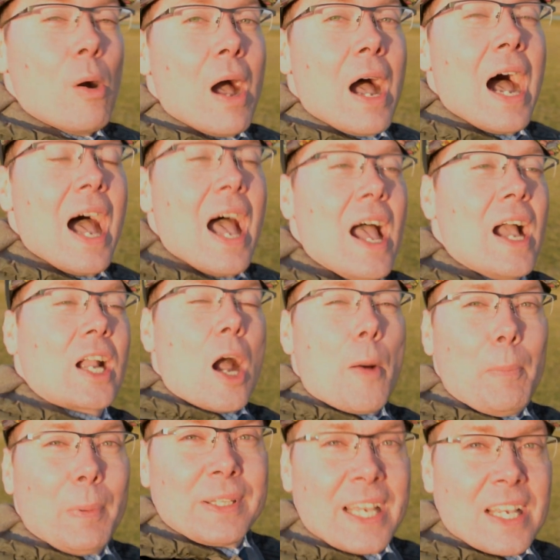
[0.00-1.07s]
a
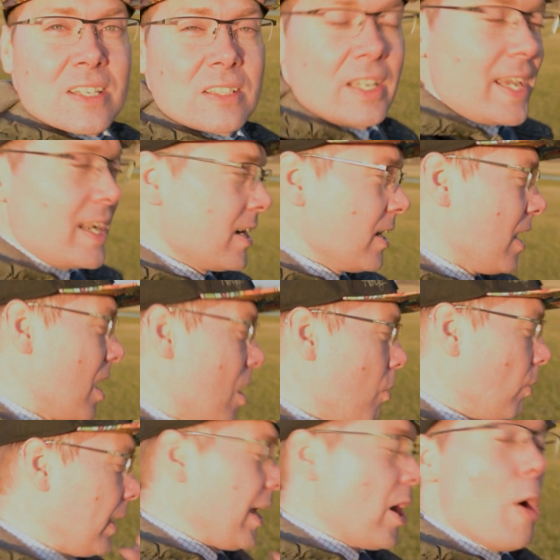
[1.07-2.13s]
couple days later,
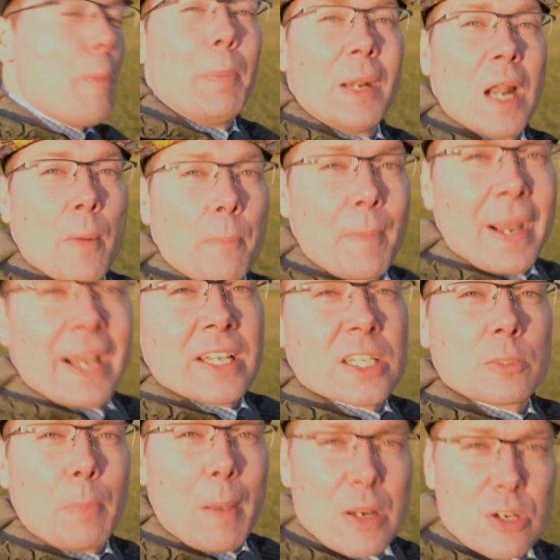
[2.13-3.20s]
when I opened up my
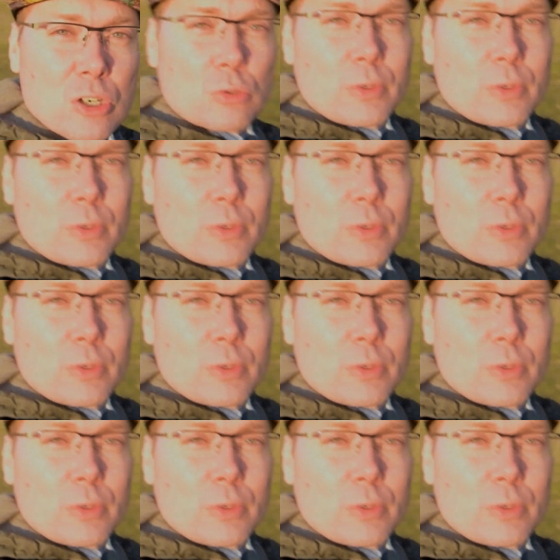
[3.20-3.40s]
special